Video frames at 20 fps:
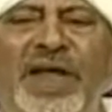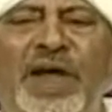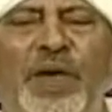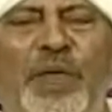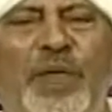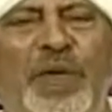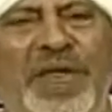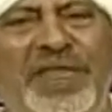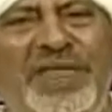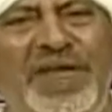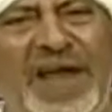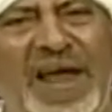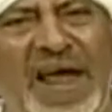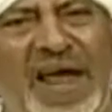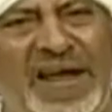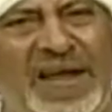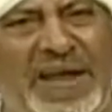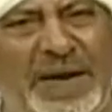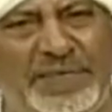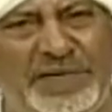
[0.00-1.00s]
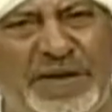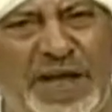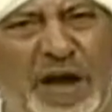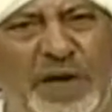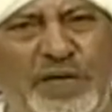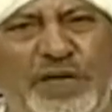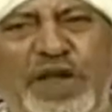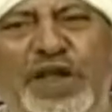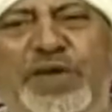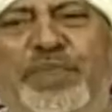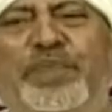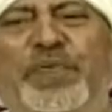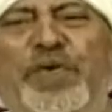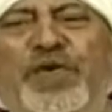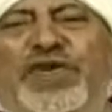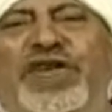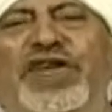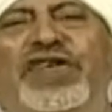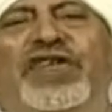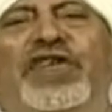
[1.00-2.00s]
When the air comes out, it
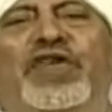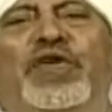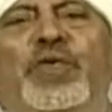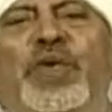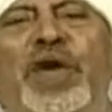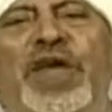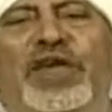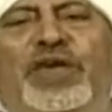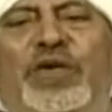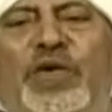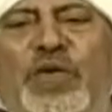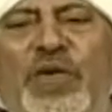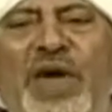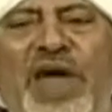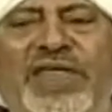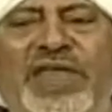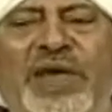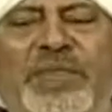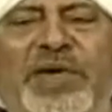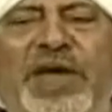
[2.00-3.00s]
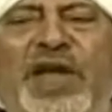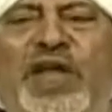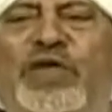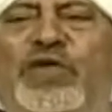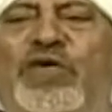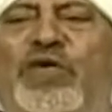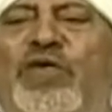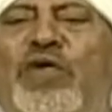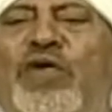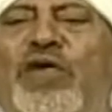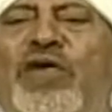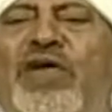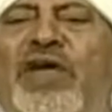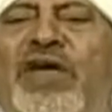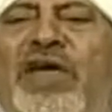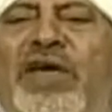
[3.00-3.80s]
pushes its way through and they begin to